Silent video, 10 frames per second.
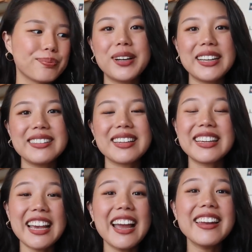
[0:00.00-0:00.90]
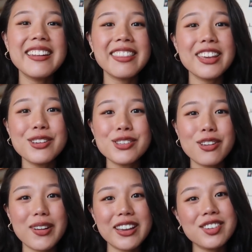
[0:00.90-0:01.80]
But again, thank you
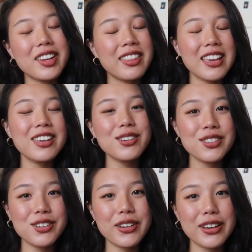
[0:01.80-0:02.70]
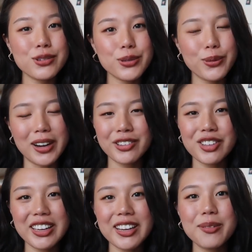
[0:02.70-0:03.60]
so much and thank you to you guys for
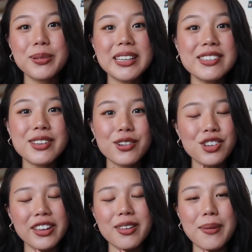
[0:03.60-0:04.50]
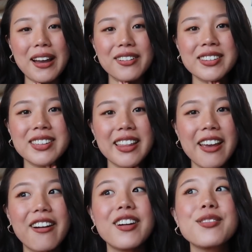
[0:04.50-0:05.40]
watching. Please go check them out.
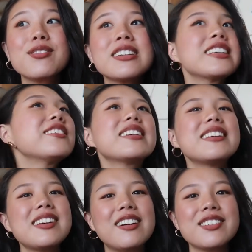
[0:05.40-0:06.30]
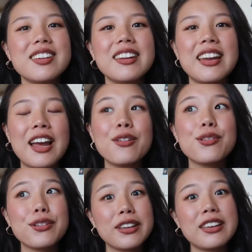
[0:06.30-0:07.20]
They are really, really talented and I
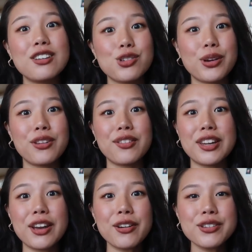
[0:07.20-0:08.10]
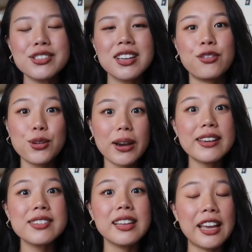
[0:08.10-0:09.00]
really enjoy their videos. If you
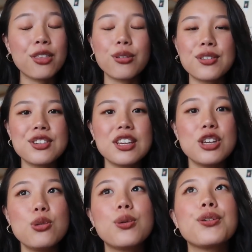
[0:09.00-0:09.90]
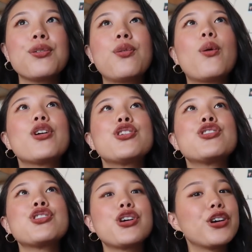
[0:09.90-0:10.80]
guys like thrifting, you will for
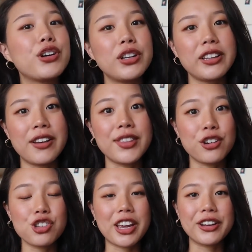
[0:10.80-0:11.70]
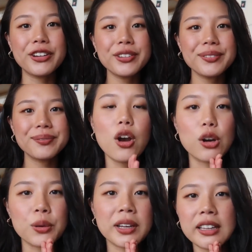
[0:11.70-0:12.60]
sure love their channel.
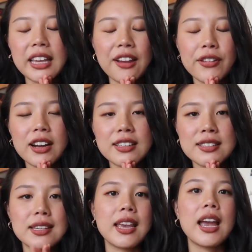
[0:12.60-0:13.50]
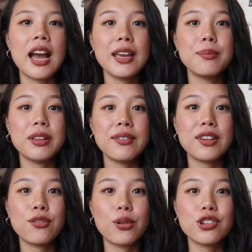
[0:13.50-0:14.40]
Oh, quickly, I forgot to say, I am
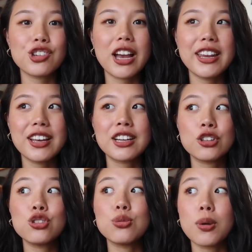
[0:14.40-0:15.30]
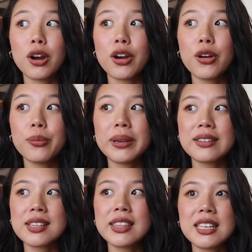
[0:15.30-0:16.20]
leaving for China tomorrow
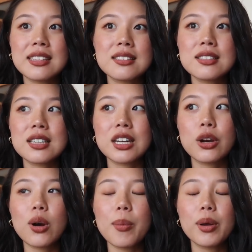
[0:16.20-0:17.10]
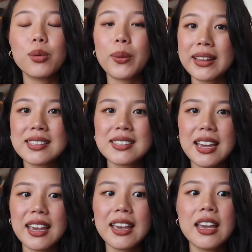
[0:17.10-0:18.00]
because I think this is gonna go up on
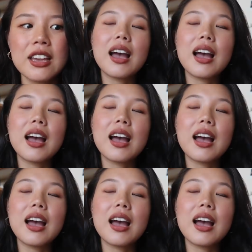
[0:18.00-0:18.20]
Wednesday.